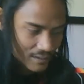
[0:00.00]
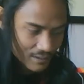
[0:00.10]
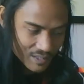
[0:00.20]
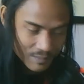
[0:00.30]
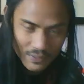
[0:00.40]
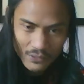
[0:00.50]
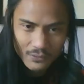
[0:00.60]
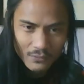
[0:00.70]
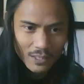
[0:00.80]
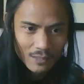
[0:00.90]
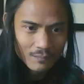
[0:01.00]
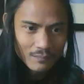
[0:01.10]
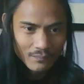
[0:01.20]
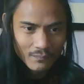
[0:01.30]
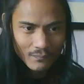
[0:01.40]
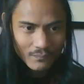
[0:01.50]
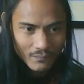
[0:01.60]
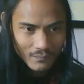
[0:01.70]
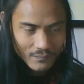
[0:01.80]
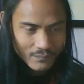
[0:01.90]
the spirit realm.
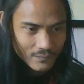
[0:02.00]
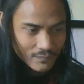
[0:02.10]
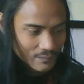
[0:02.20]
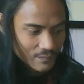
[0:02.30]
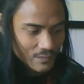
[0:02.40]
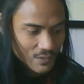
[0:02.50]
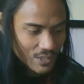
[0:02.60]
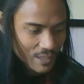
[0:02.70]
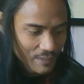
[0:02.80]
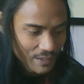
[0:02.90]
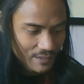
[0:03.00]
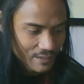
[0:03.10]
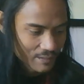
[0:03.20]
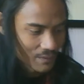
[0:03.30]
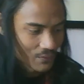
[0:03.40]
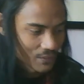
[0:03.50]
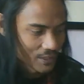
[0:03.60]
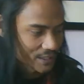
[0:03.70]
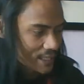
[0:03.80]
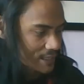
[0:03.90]
Shamanism is where
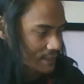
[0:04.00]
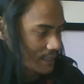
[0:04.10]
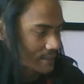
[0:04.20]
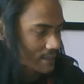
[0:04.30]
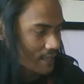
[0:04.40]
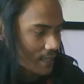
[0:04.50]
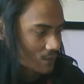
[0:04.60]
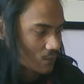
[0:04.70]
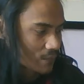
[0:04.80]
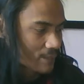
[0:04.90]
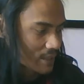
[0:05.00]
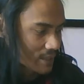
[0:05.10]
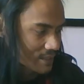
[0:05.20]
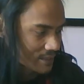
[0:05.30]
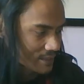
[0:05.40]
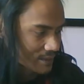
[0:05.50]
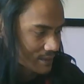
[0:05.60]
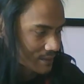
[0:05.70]
it's at, guys. And we must,